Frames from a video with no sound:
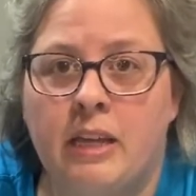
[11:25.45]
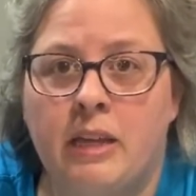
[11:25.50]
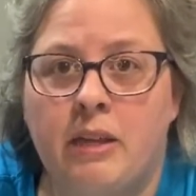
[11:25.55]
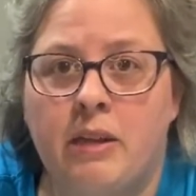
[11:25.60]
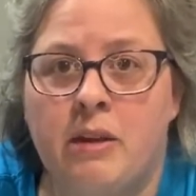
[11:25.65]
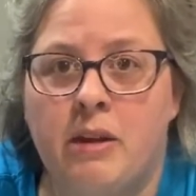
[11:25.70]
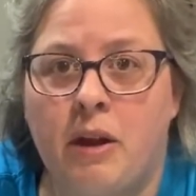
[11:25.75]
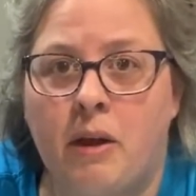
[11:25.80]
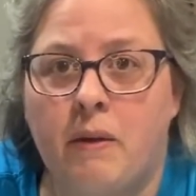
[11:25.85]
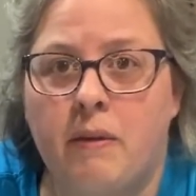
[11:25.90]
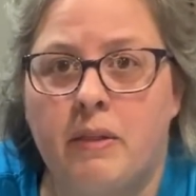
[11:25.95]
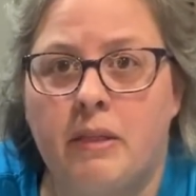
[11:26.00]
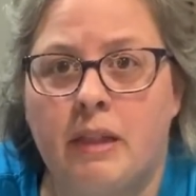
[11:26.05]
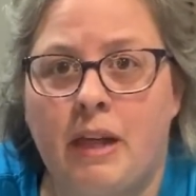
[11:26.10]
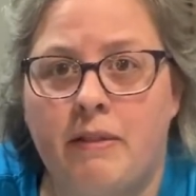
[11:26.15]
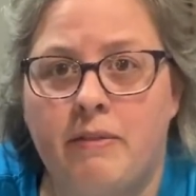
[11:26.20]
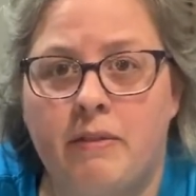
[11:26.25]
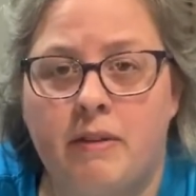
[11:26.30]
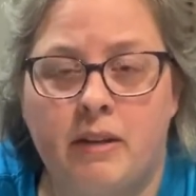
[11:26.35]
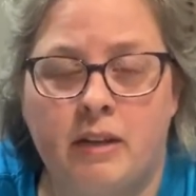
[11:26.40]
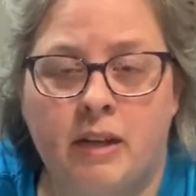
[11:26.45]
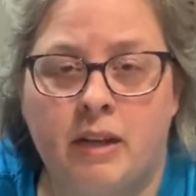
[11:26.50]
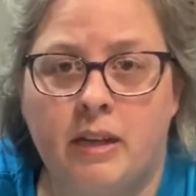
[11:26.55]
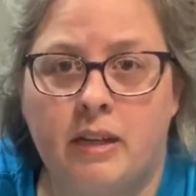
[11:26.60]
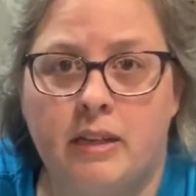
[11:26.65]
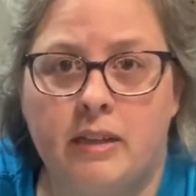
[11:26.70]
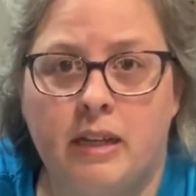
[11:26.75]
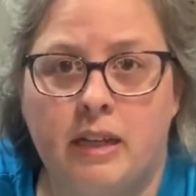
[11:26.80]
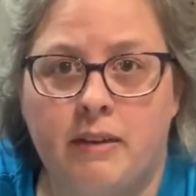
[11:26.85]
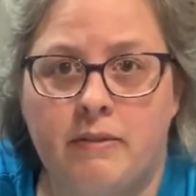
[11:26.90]
you know,
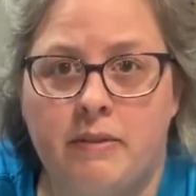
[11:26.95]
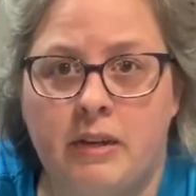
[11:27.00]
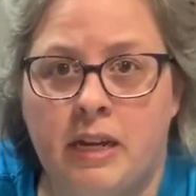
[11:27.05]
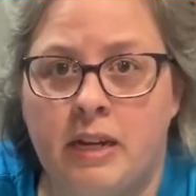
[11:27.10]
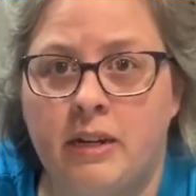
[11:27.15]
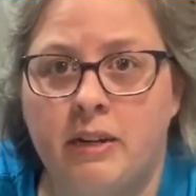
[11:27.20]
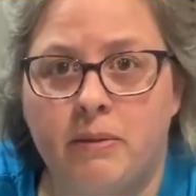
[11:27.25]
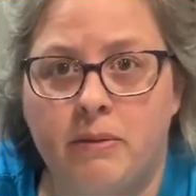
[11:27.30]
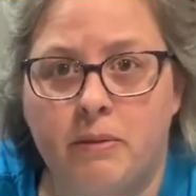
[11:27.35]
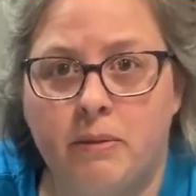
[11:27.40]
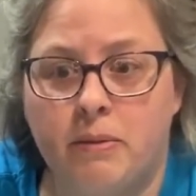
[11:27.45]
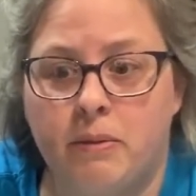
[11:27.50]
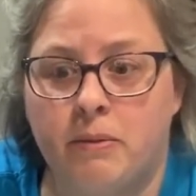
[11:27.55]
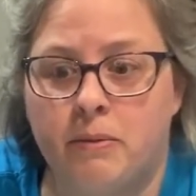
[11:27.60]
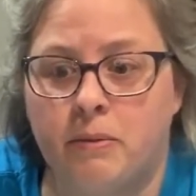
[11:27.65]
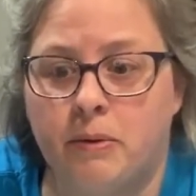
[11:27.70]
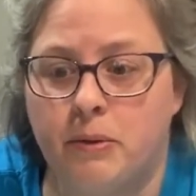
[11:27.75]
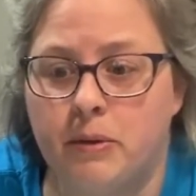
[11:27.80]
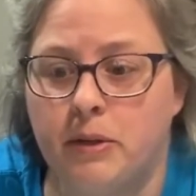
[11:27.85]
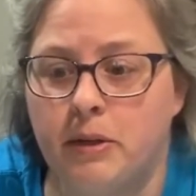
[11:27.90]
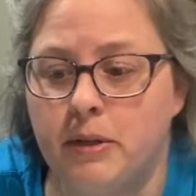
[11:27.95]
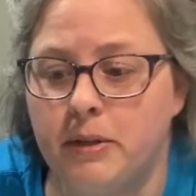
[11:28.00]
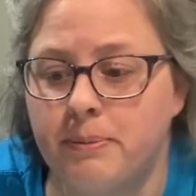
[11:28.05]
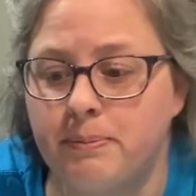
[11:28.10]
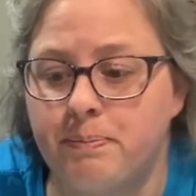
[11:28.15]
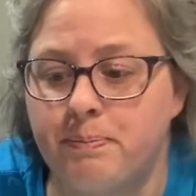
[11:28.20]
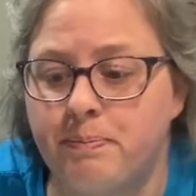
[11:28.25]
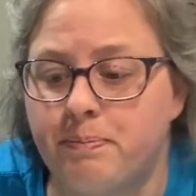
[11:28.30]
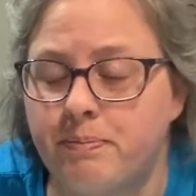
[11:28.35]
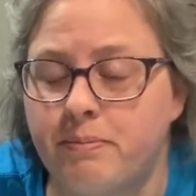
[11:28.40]
left-handed ruler,
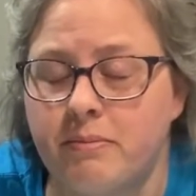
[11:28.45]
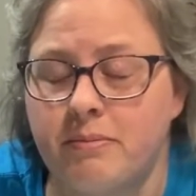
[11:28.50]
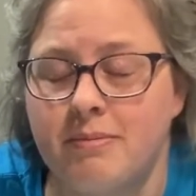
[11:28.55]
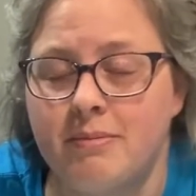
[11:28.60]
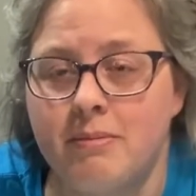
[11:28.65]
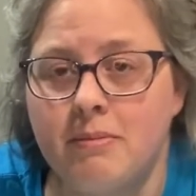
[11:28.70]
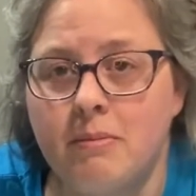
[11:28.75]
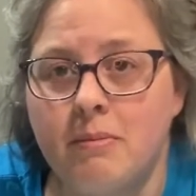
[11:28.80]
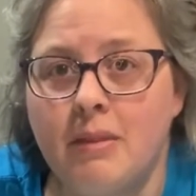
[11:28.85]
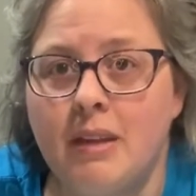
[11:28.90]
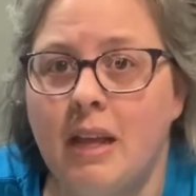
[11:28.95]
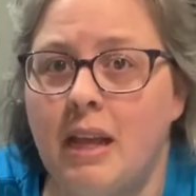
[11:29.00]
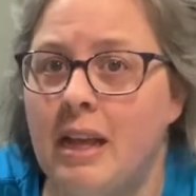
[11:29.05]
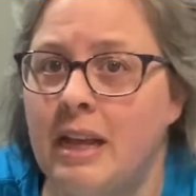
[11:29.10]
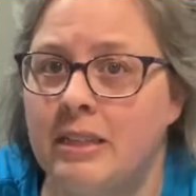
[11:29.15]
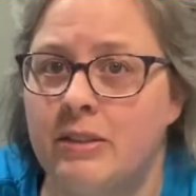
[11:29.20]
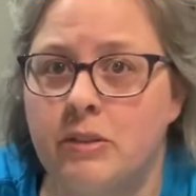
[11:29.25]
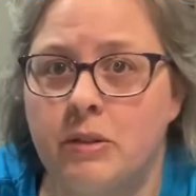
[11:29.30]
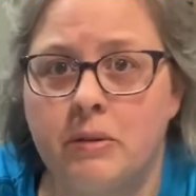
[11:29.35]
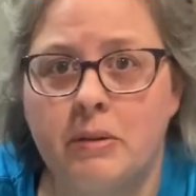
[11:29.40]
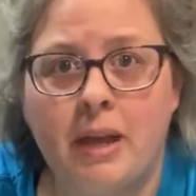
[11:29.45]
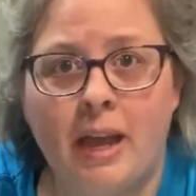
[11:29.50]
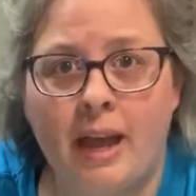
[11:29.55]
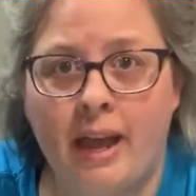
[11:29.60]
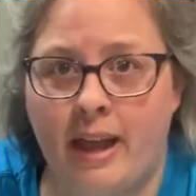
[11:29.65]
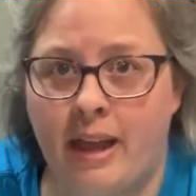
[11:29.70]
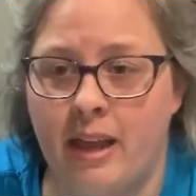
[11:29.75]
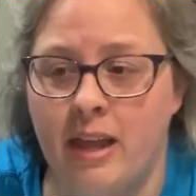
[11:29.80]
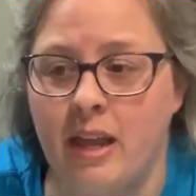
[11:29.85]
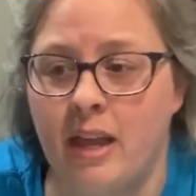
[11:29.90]
that's
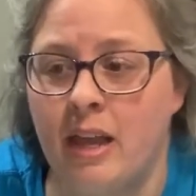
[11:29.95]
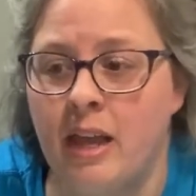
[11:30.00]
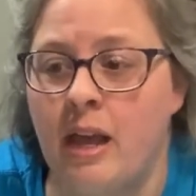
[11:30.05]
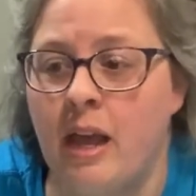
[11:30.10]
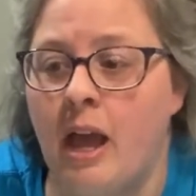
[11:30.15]
okay.